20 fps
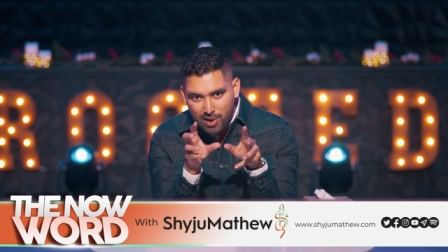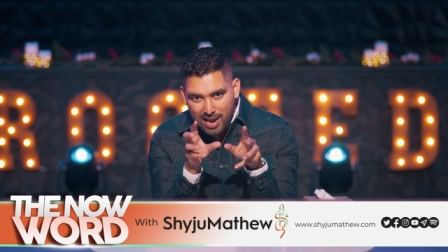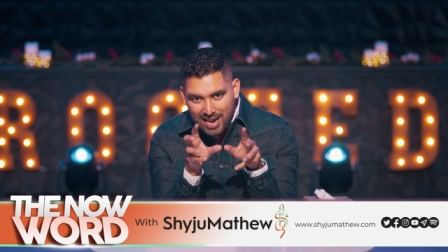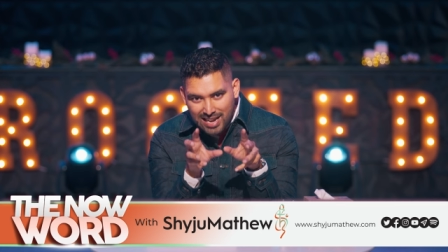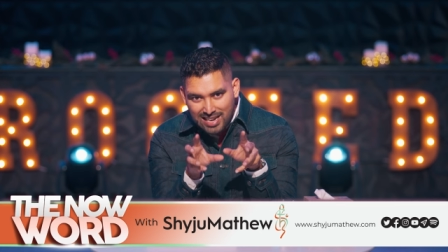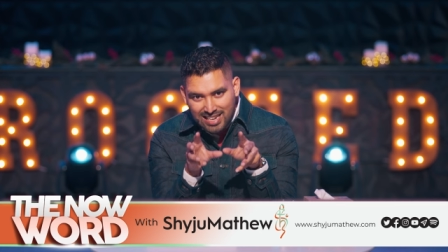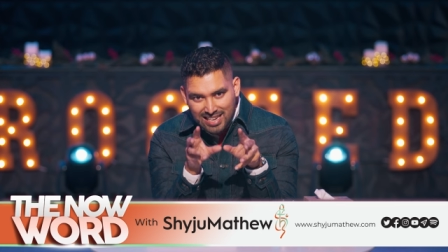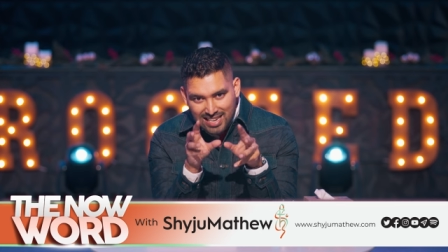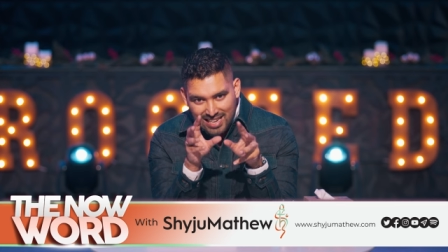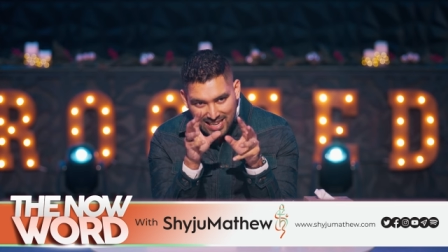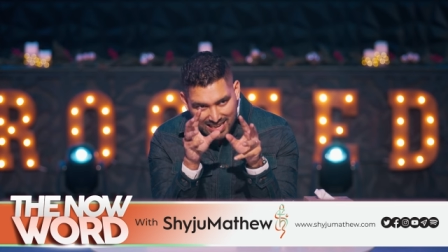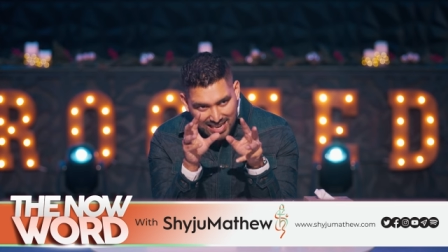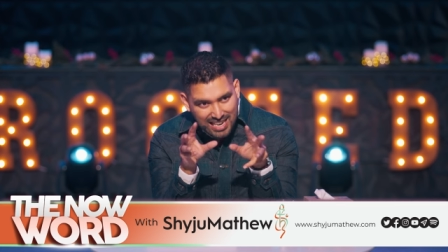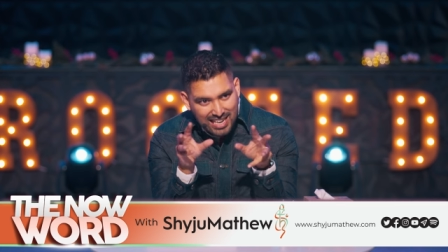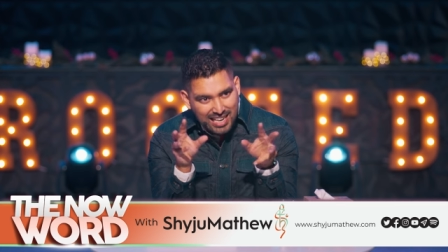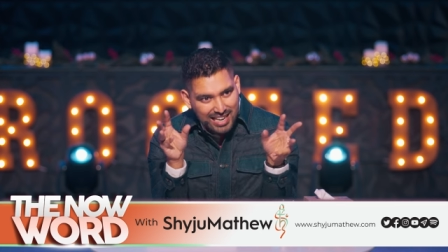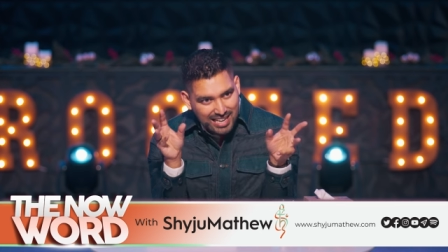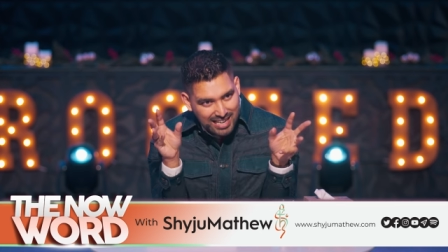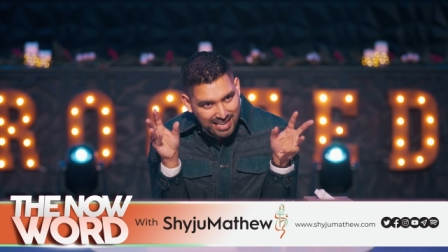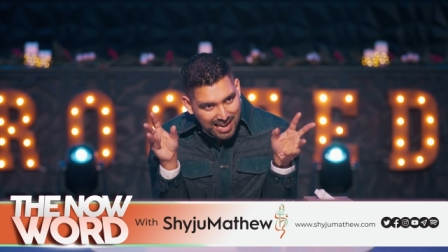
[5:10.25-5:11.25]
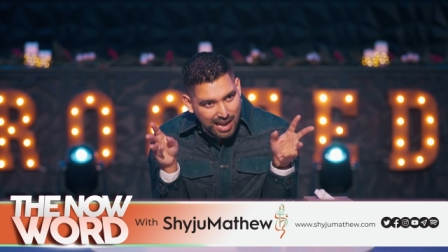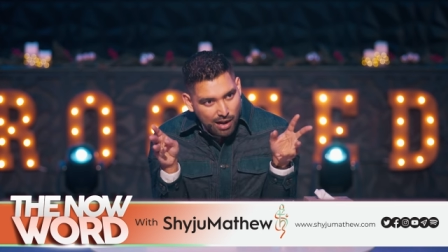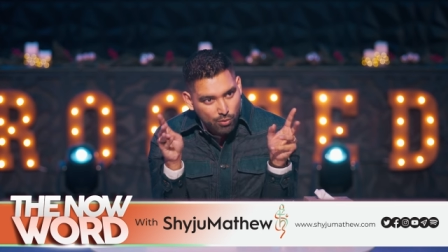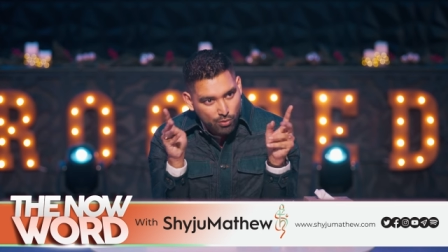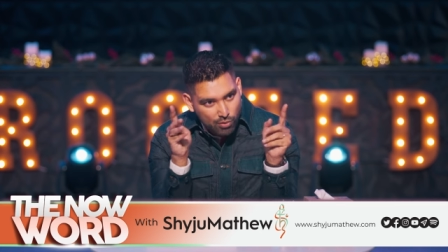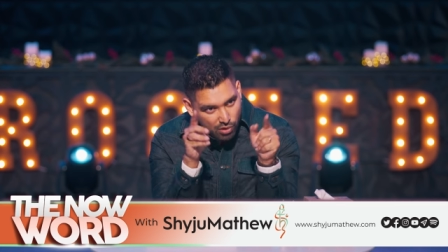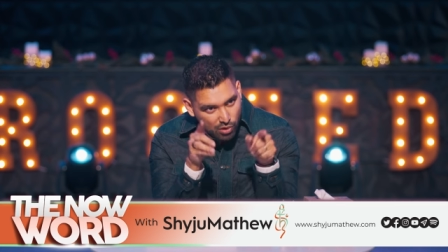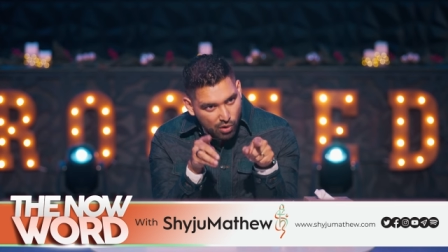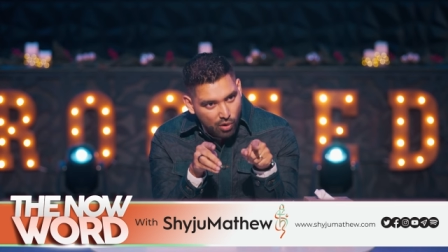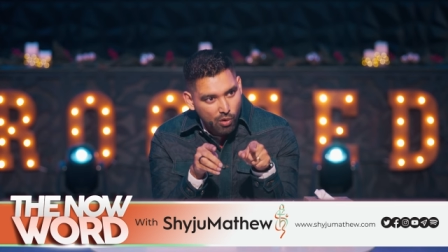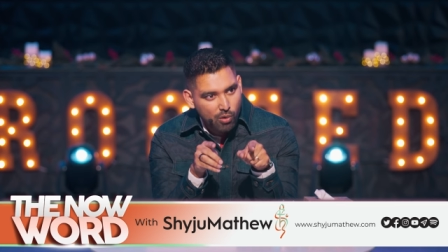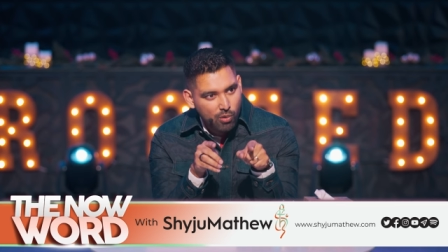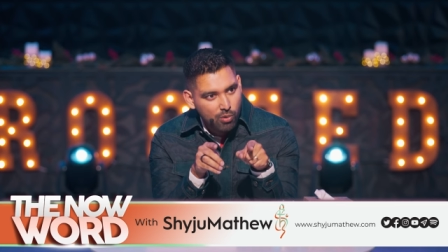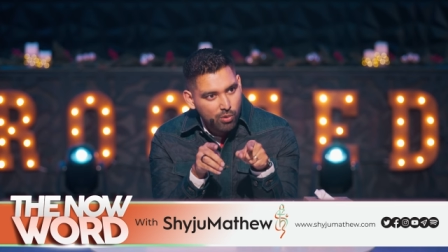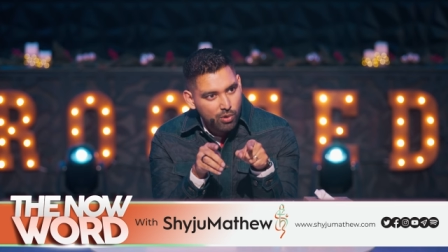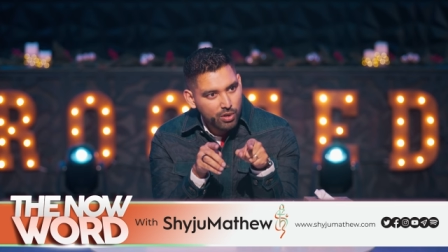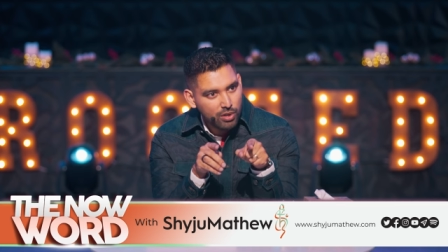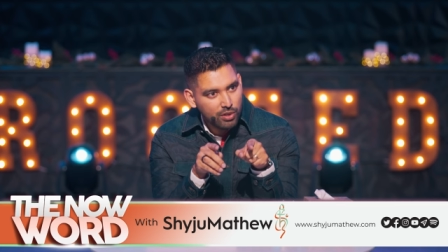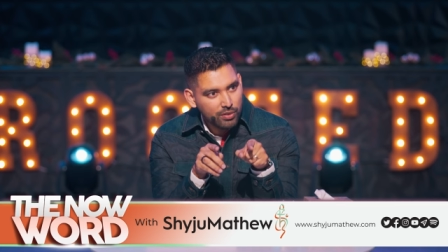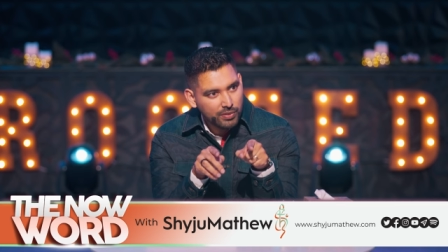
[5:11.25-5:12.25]
and he can now know
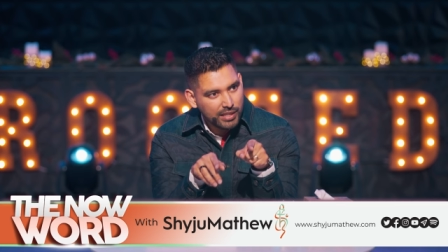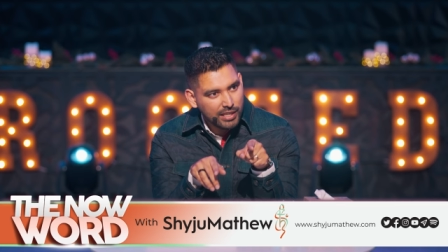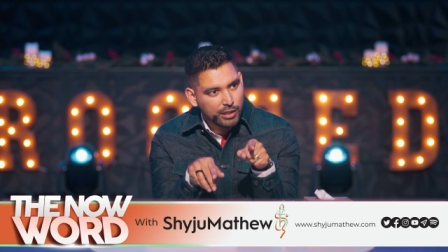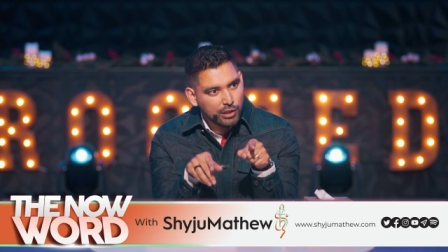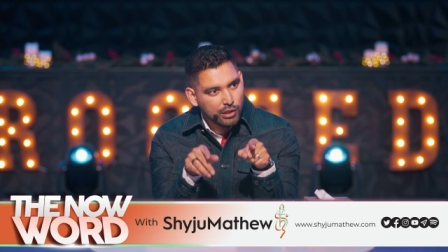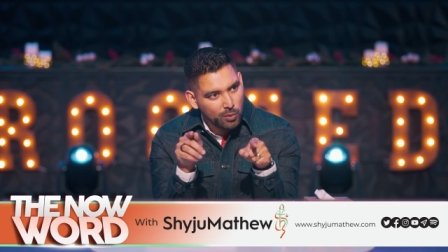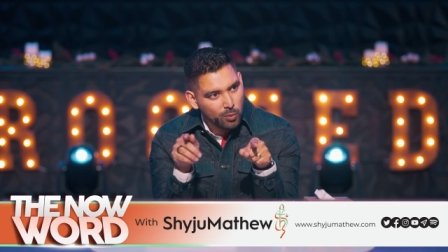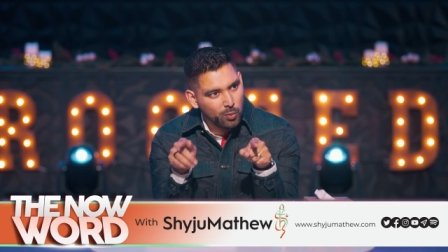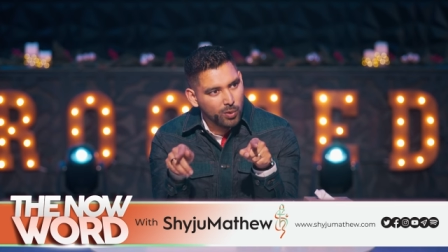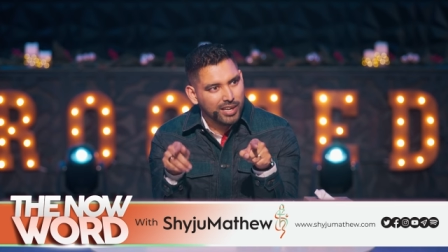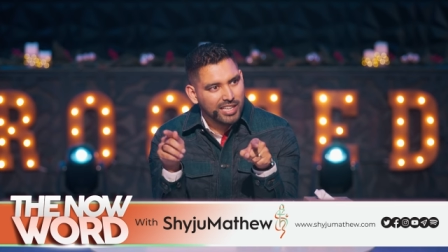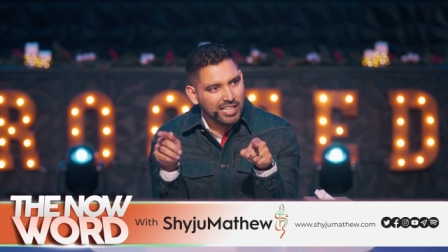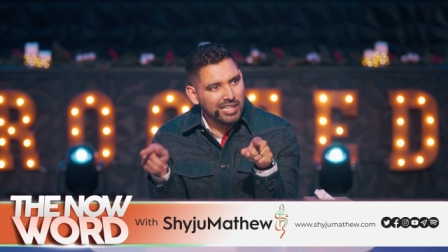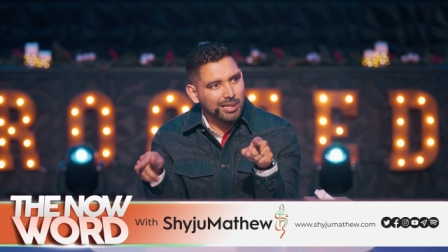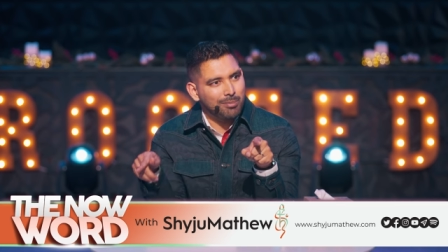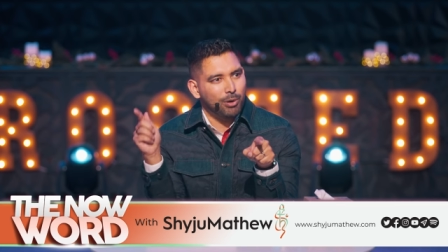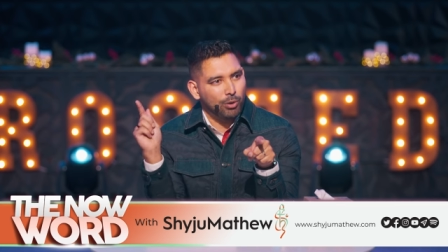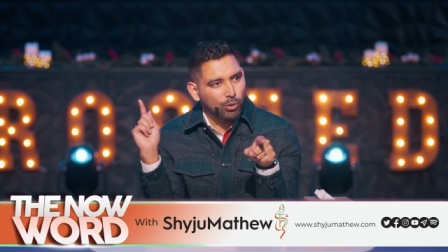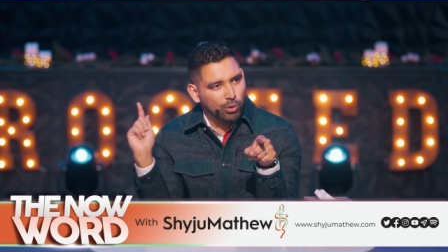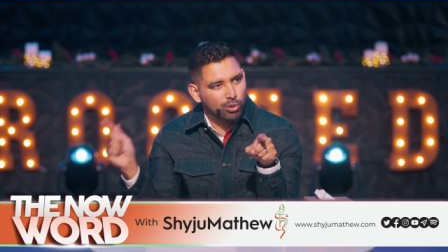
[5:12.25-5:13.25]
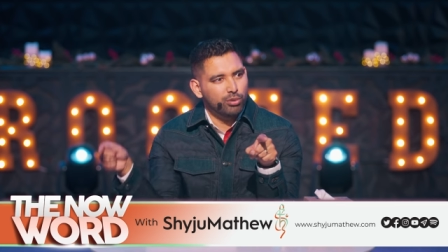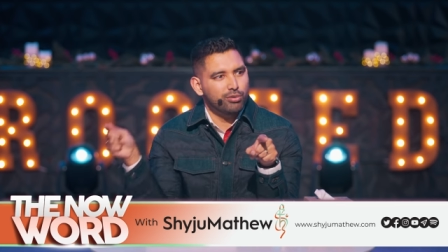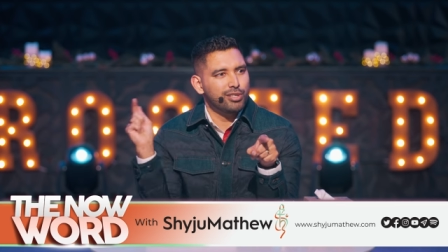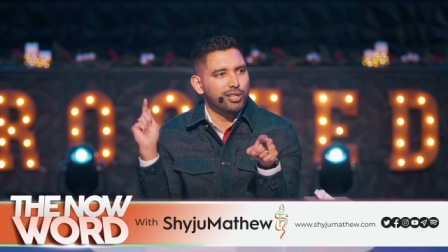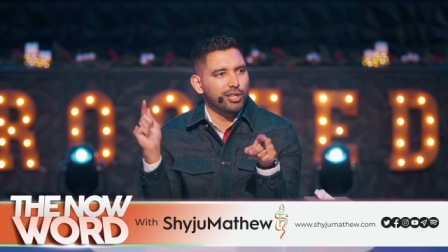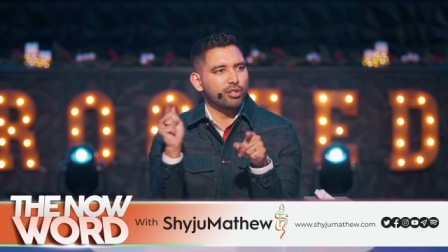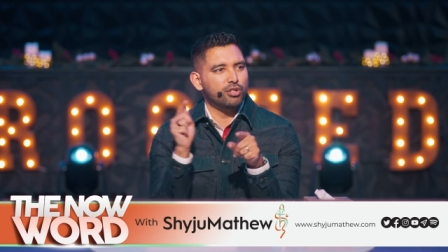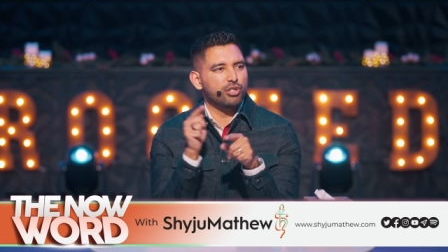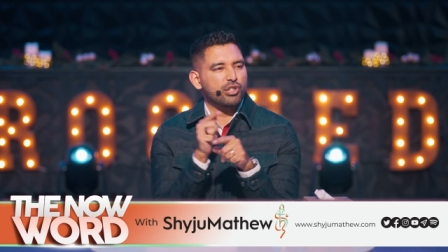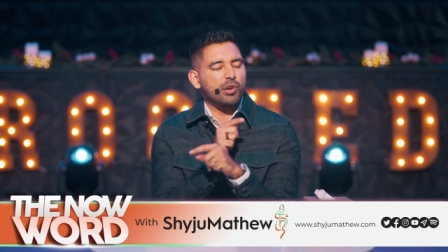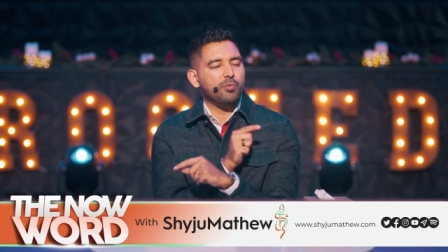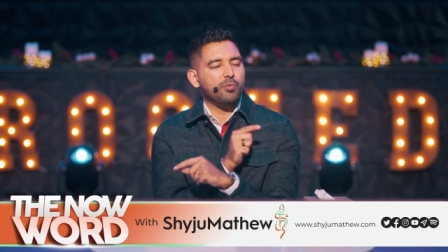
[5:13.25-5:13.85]
that you're worried about losing your job